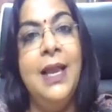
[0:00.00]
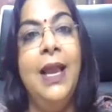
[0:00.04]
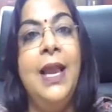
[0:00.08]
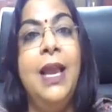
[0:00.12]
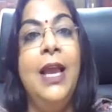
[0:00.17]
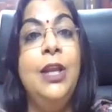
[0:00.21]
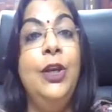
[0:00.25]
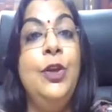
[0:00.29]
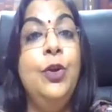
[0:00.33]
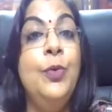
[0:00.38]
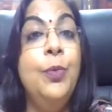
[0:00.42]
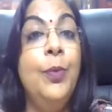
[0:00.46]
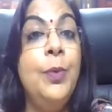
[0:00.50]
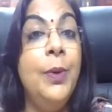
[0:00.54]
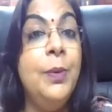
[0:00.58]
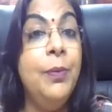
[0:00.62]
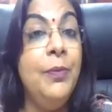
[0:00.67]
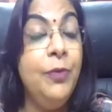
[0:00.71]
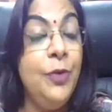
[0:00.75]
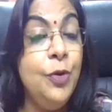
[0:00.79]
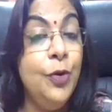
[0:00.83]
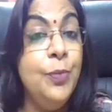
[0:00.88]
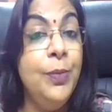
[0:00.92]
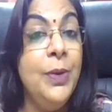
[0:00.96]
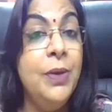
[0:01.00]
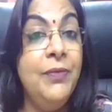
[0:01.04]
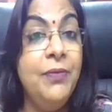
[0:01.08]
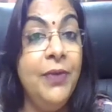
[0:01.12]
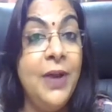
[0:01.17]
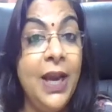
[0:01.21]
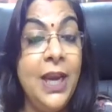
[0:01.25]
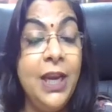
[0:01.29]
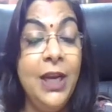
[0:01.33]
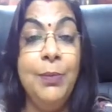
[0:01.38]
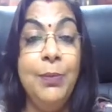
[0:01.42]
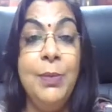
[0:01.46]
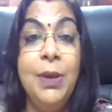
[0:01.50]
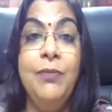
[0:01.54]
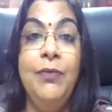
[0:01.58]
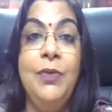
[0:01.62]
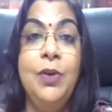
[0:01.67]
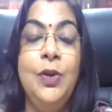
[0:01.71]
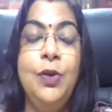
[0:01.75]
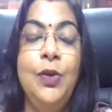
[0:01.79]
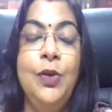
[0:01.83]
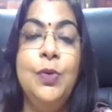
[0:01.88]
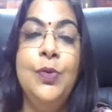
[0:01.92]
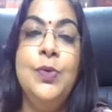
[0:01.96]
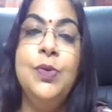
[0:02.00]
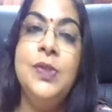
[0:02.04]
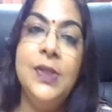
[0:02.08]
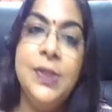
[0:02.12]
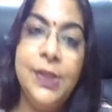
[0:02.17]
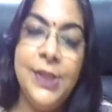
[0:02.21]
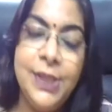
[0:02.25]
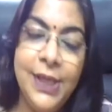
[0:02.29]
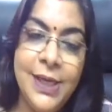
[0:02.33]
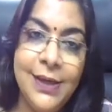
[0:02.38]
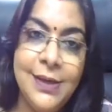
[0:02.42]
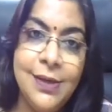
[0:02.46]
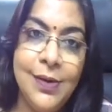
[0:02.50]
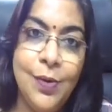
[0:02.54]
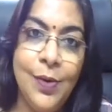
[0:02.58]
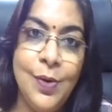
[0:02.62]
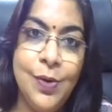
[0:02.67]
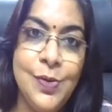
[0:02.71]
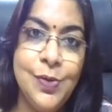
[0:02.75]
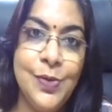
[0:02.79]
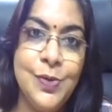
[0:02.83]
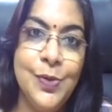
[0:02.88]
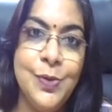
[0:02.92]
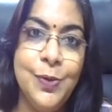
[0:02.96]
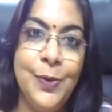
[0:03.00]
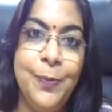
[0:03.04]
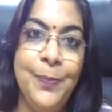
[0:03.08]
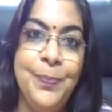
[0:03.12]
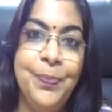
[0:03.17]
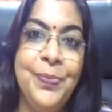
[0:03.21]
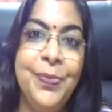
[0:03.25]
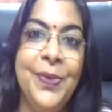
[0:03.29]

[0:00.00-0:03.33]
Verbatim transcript: And you, you may find my videos there also.